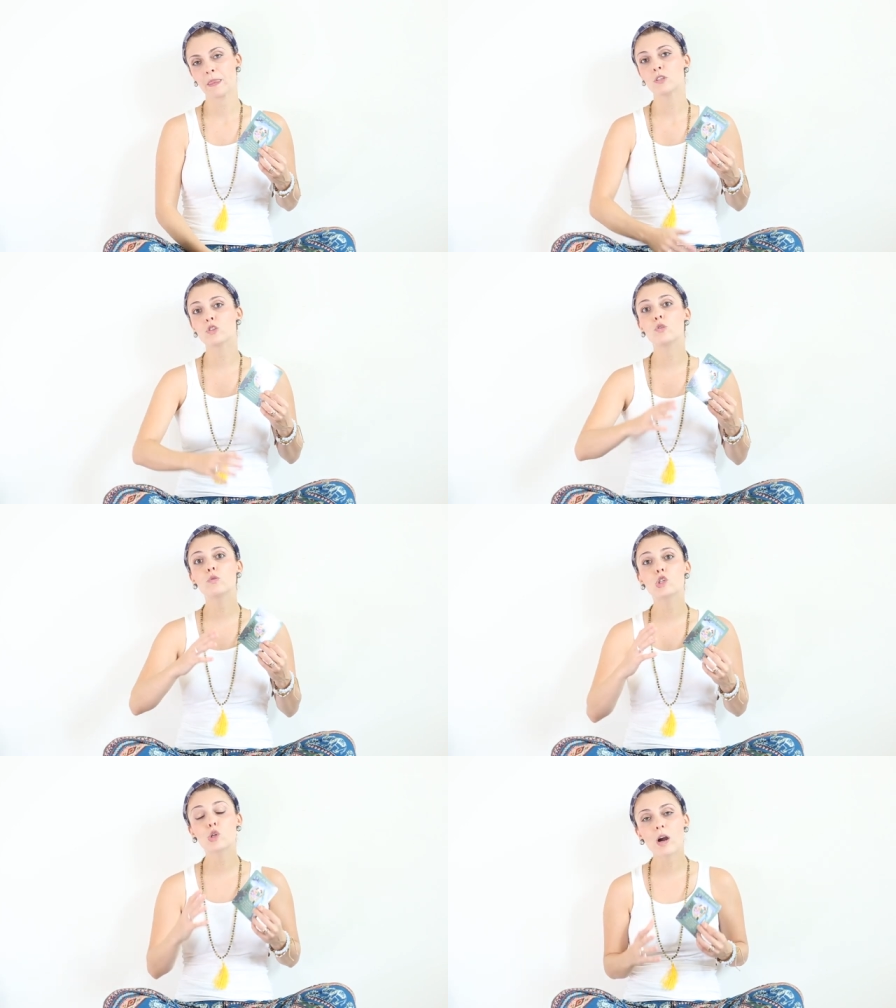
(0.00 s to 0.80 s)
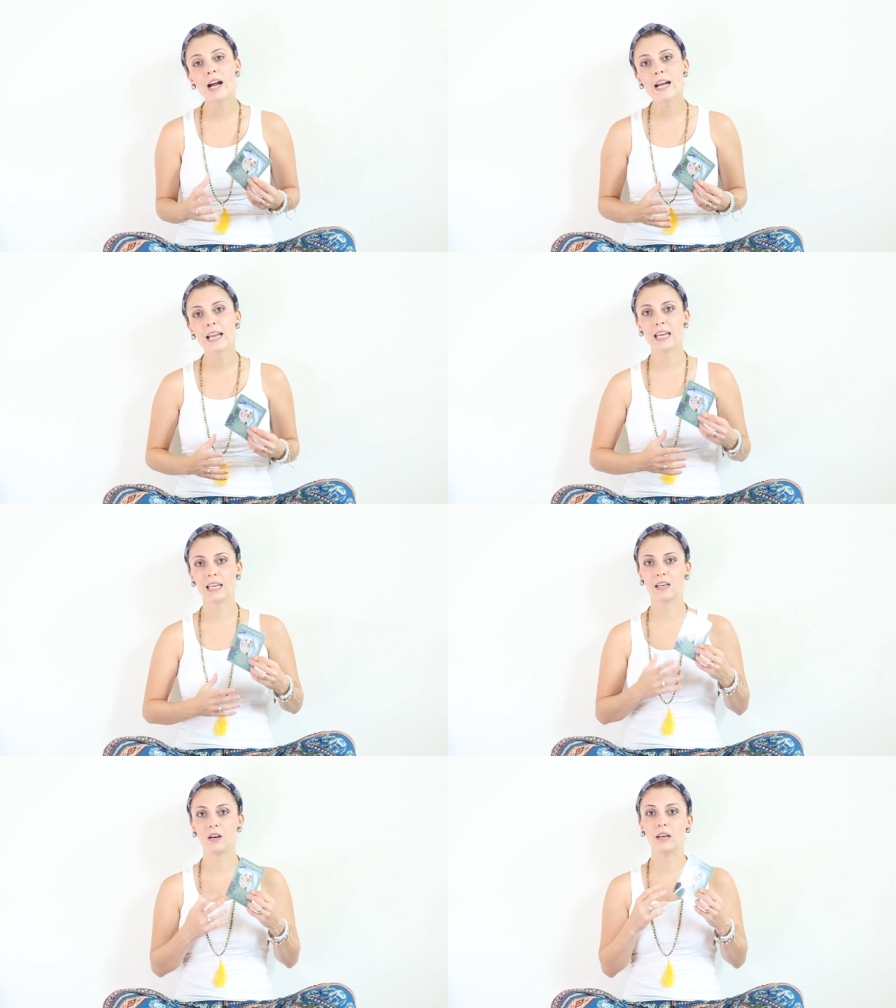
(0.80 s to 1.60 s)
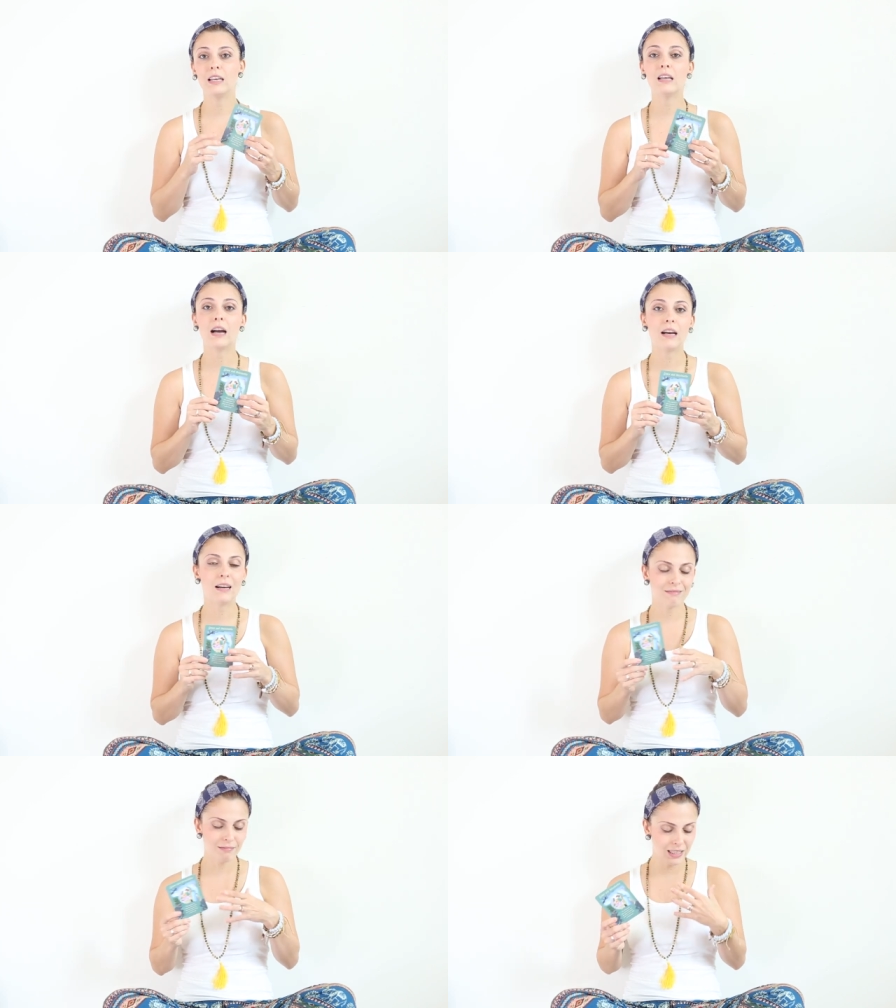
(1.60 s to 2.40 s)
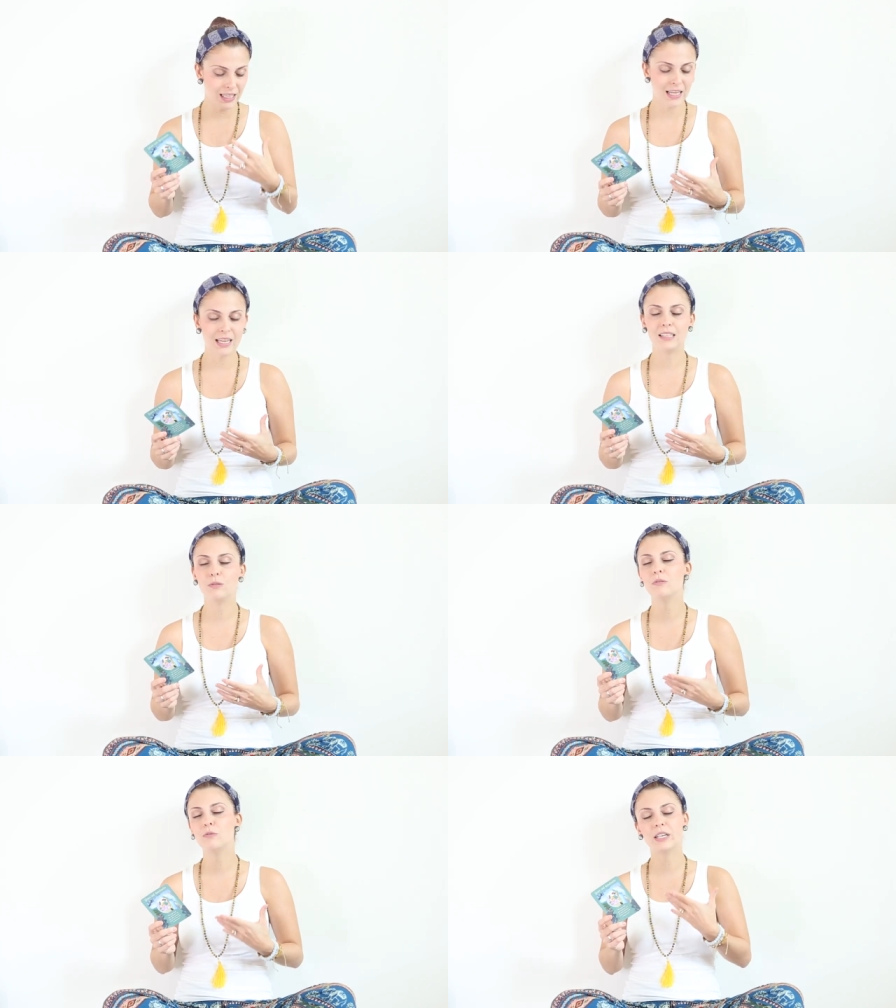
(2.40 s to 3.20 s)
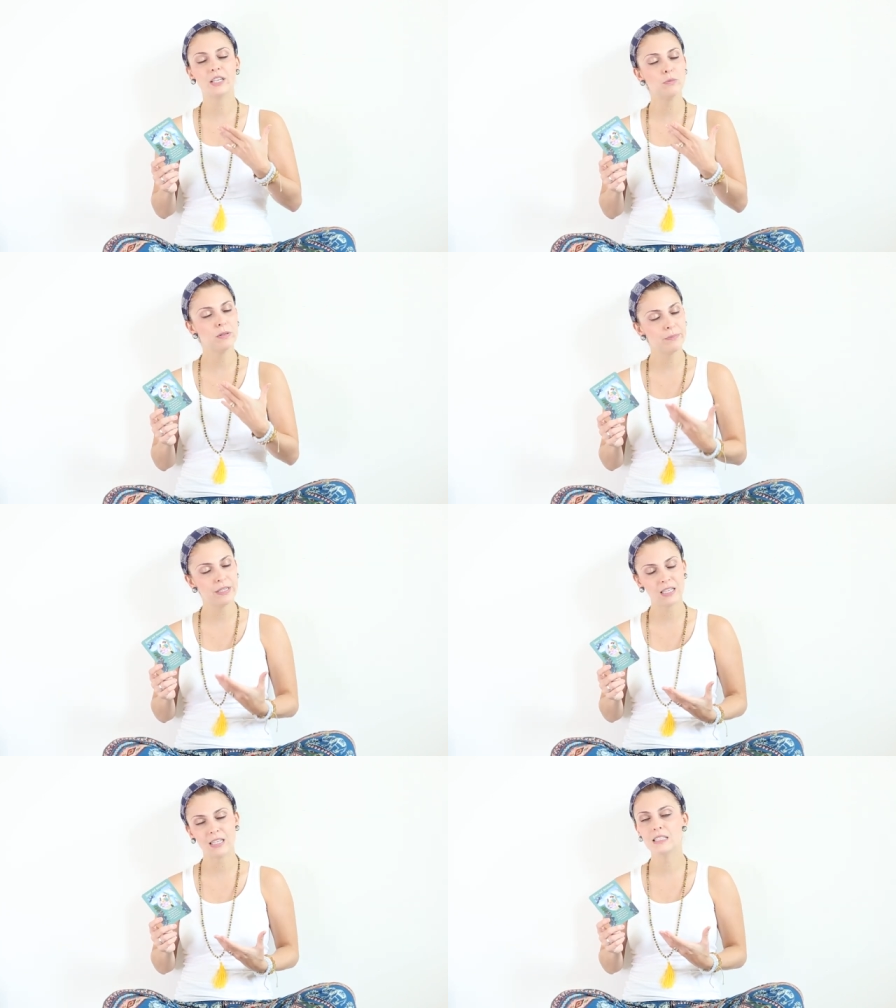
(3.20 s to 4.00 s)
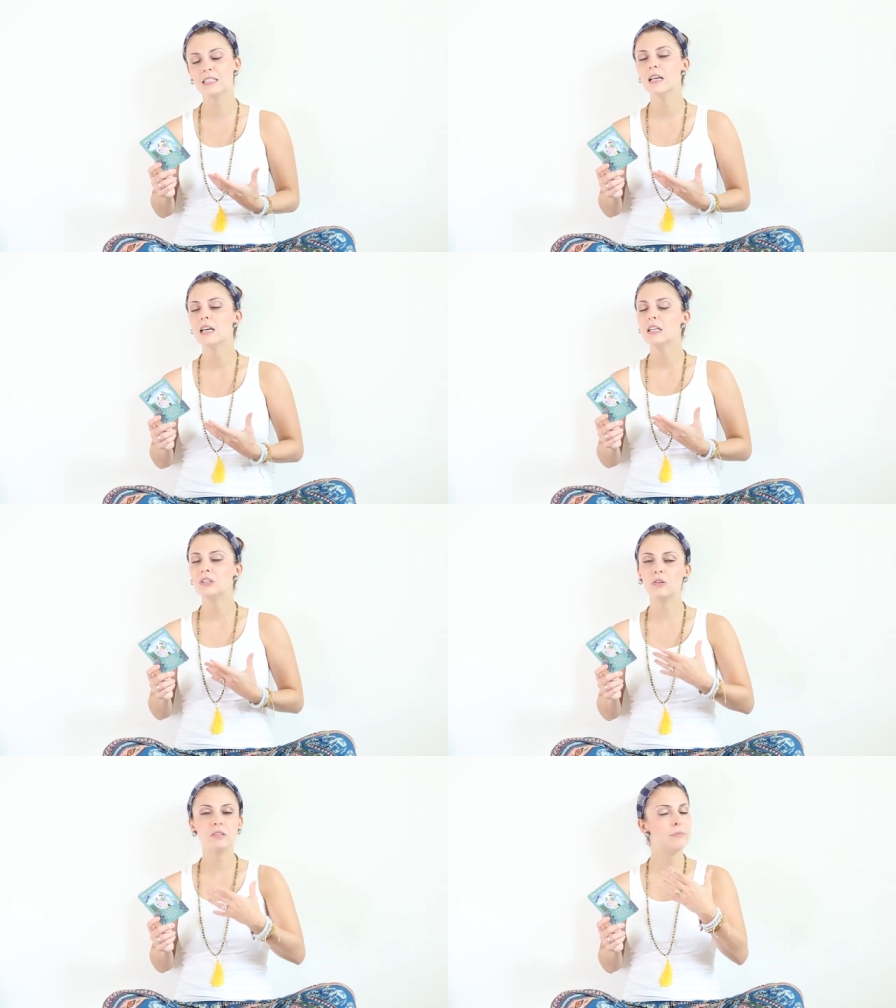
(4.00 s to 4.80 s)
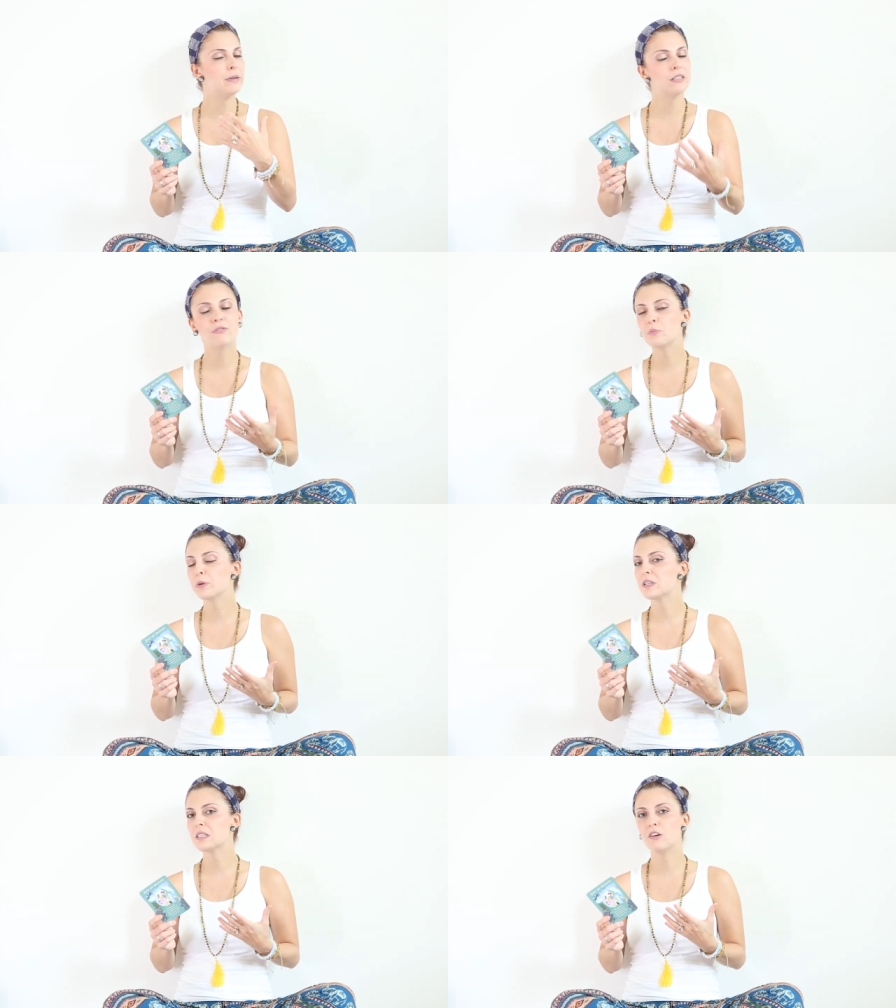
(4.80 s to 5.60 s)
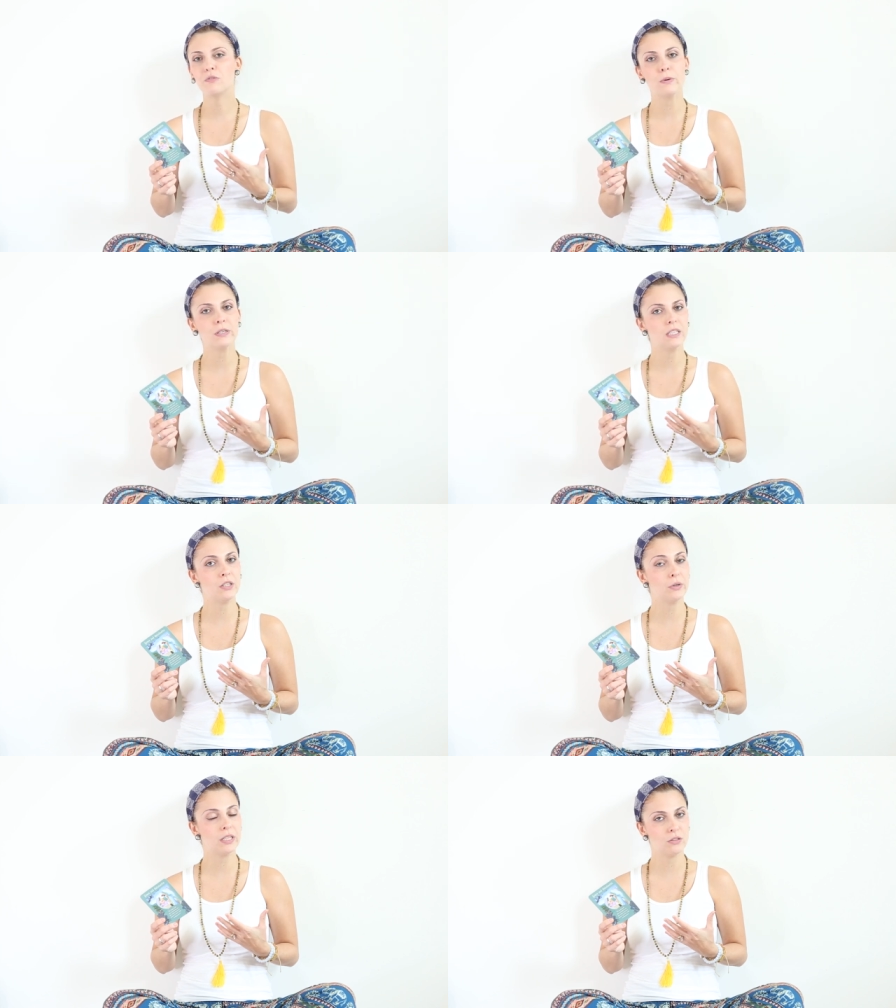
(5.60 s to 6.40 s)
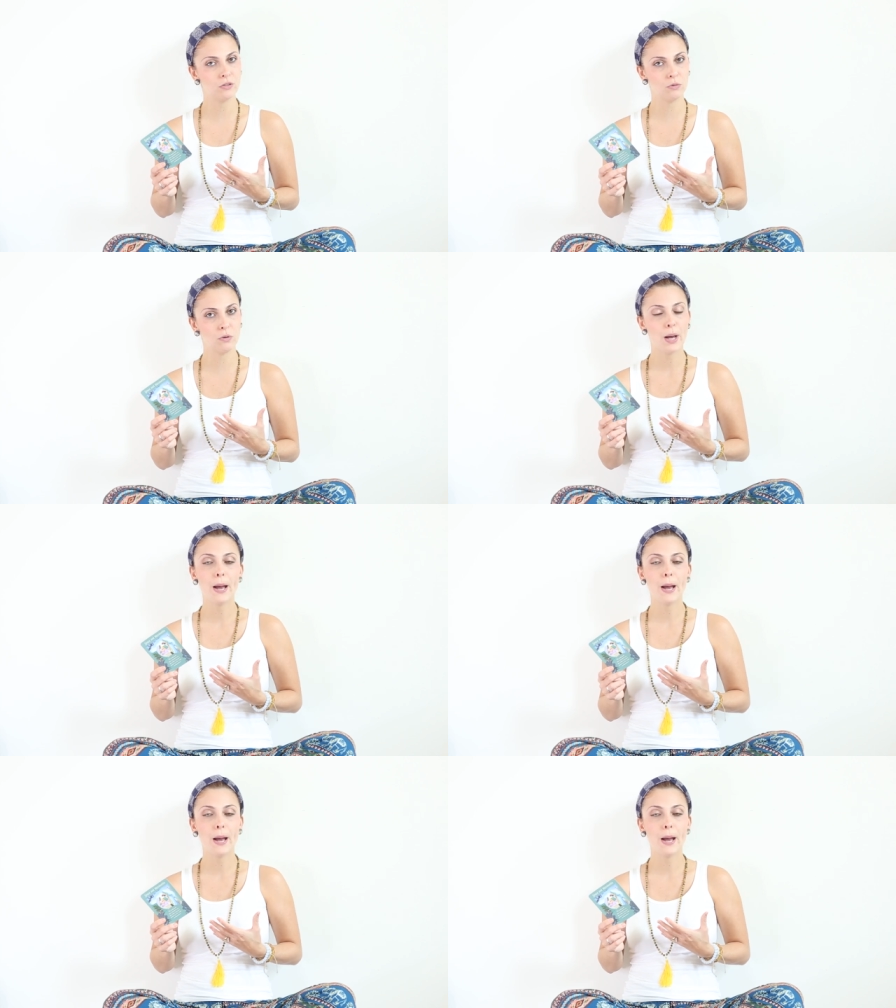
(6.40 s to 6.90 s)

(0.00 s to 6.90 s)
So try, again, we're human beings, don't demand from yourself more than you can do.